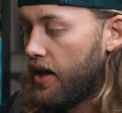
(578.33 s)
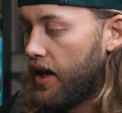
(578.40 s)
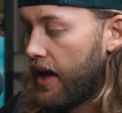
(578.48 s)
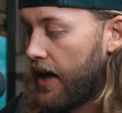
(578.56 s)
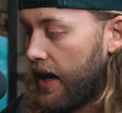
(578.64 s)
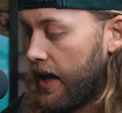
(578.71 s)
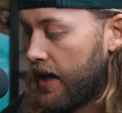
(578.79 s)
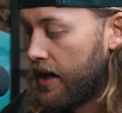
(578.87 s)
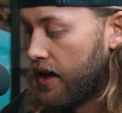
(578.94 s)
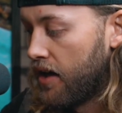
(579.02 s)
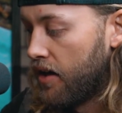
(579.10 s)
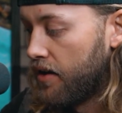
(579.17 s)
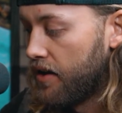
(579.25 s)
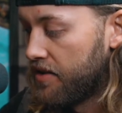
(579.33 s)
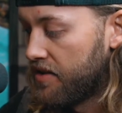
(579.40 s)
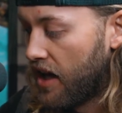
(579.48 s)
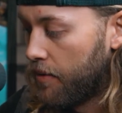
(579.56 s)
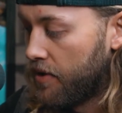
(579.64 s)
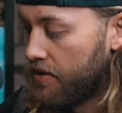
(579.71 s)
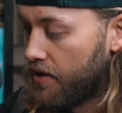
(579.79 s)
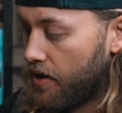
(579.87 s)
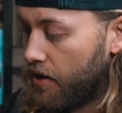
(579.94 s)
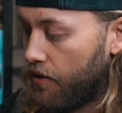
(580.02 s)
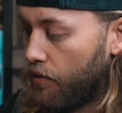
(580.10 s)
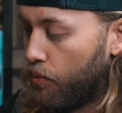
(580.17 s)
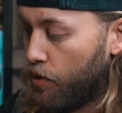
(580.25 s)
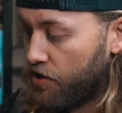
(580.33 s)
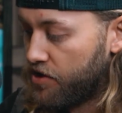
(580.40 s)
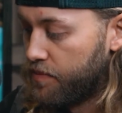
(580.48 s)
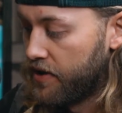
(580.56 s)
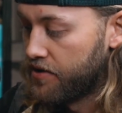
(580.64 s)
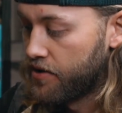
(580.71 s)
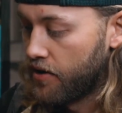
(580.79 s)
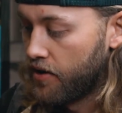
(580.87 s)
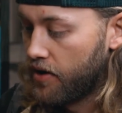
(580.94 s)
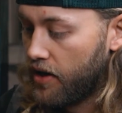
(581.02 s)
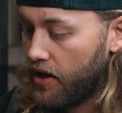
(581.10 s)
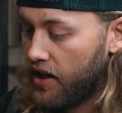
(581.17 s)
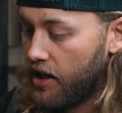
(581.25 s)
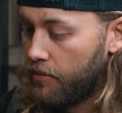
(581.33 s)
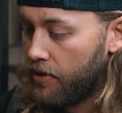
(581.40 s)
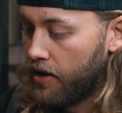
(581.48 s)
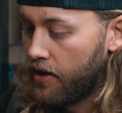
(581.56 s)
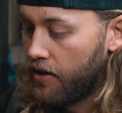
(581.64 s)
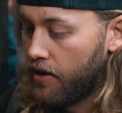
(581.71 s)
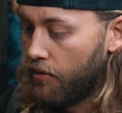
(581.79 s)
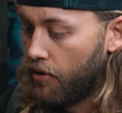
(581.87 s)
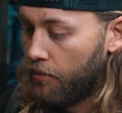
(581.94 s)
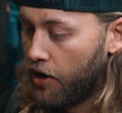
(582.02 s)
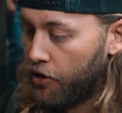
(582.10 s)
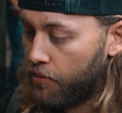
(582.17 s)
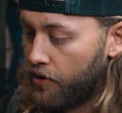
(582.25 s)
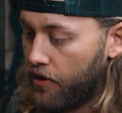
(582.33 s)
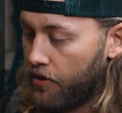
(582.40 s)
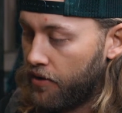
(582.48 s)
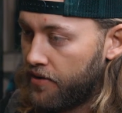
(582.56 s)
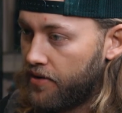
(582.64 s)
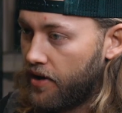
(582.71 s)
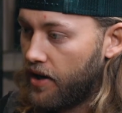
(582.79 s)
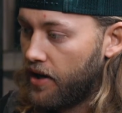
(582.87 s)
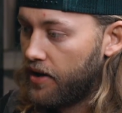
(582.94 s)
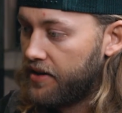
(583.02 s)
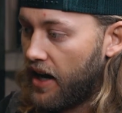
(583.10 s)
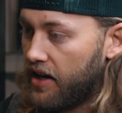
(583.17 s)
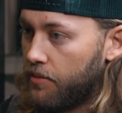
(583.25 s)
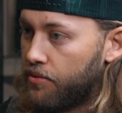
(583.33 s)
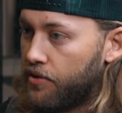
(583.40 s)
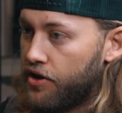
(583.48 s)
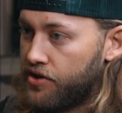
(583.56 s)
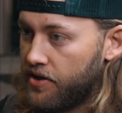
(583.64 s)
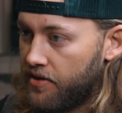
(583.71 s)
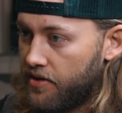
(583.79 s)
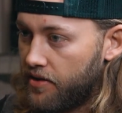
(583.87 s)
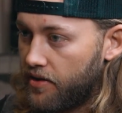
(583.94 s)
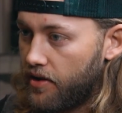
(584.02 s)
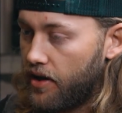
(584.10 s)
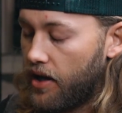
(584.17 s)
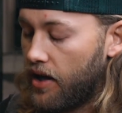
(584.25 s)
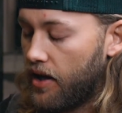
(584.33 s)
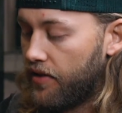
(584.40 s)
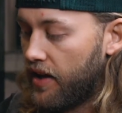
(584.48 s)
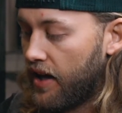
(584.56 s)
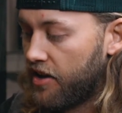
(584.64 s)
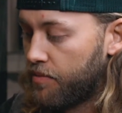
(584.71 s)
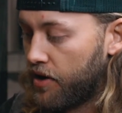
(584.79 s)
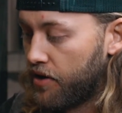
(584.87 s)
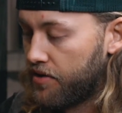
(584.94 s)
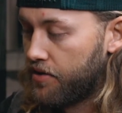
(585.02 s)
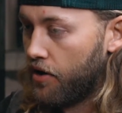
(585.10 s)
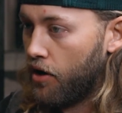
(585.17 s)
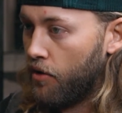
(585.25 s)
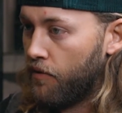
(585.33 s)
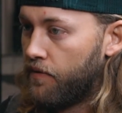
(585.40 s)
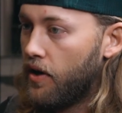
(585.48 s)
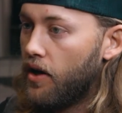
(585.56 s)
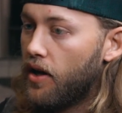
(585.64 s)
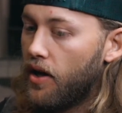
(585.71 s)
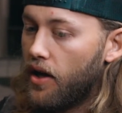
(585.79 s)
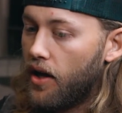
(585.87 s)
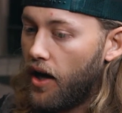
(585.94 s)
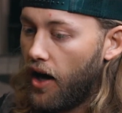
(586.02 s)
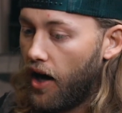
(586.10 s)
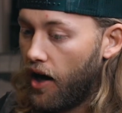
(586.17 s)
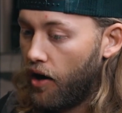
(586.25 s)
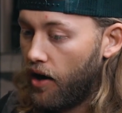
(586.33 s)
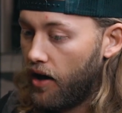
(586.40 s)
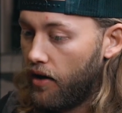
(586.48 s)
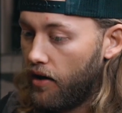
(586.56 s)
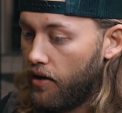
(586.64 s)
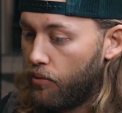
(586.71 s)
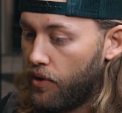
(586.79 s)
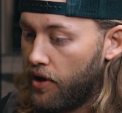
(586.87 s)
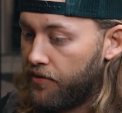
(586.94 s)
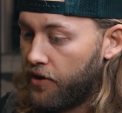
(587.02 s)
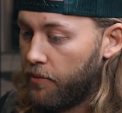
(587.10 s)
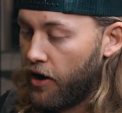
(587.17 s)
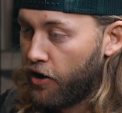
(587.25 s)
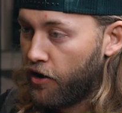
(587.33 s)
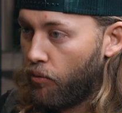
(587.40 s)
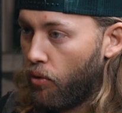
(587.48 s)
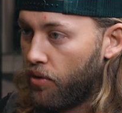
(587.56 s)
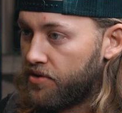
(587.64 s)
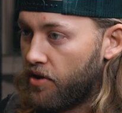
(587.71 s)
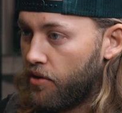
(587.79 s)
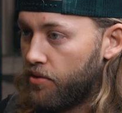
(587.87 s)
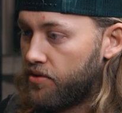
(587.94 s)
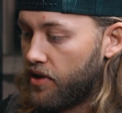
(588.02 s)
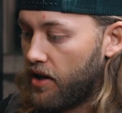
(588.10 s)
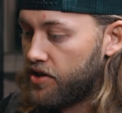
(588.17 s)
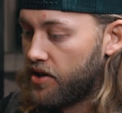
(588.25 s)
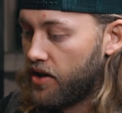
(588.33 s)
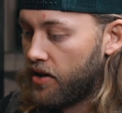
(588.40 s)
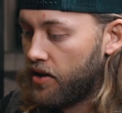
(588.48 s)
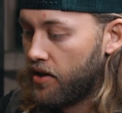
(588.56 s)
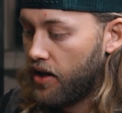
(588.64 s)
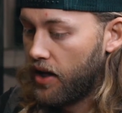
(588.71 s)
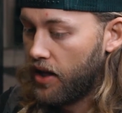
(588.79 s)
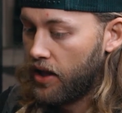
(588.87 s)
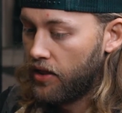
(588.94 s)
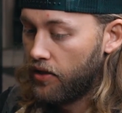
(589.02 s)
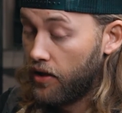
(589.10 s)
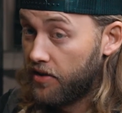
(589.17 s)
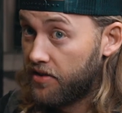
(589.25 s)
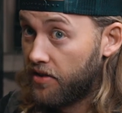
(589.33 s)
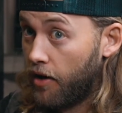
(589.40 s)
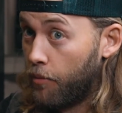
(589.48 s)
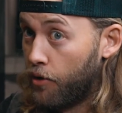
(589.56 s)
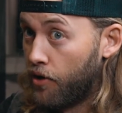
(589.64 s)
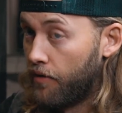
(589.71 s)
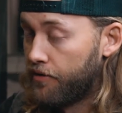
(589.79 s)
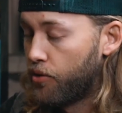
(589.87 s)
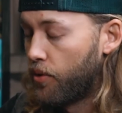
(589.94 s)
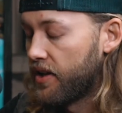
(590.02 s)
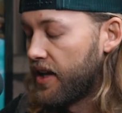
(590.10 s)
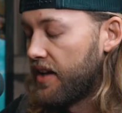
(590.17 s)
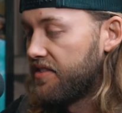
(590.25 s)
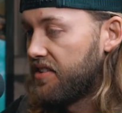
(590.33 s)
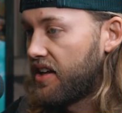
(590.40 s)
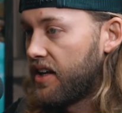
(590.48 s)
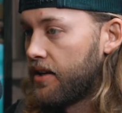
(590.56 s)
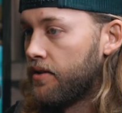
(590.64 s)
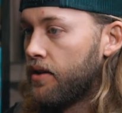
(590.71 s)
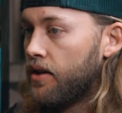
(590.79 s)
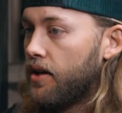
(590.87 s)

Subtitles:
And his name is Will Spencer, and him and one of my other brothers, Danny Bridges, they asked me to serve with the American War Association in the summer of 2018.